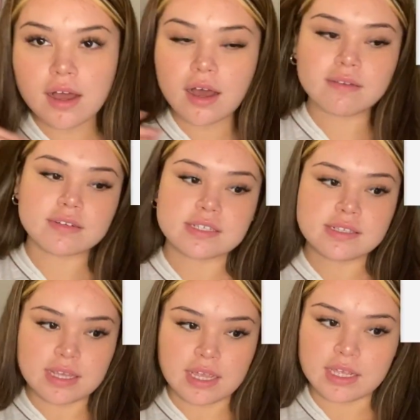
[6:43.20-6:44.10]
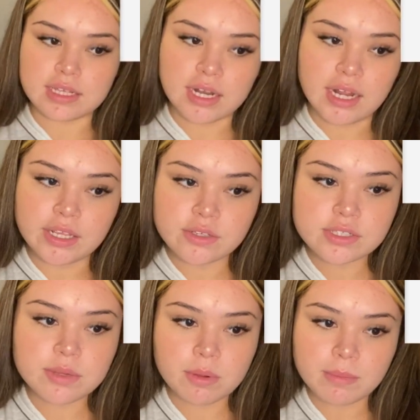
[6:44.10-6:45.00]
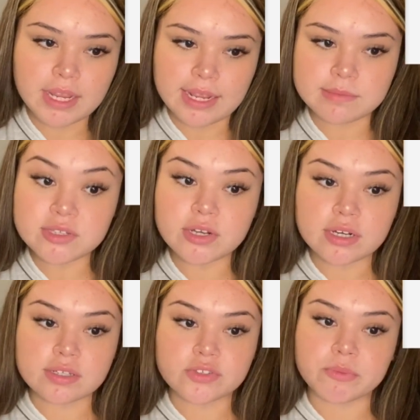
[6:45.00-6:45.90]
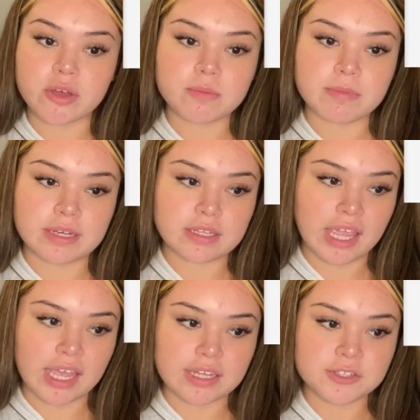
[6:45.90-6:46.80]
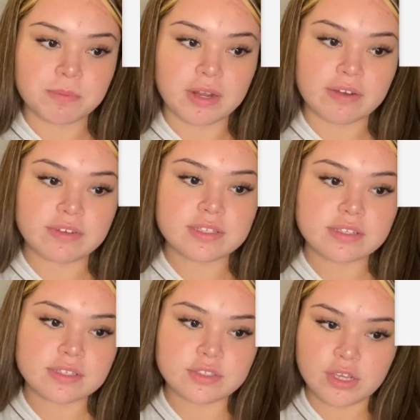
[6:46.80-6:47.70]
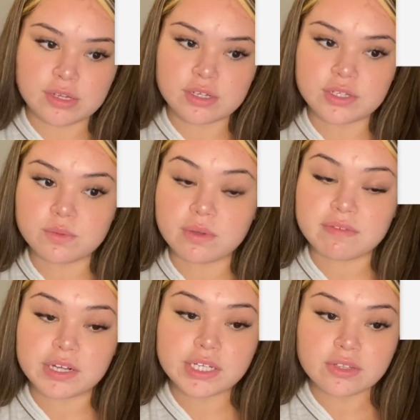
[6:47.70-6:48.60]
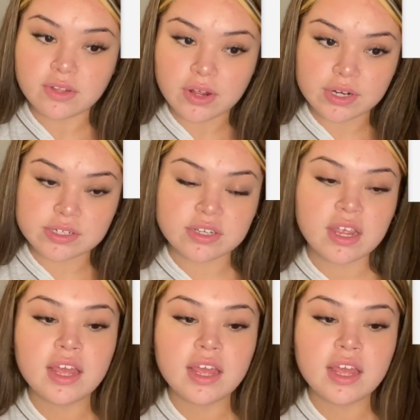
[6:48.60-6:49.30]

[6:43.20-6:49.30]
Ava said, I used to put my hamster in a small bin cage, but I recently changed it to a very large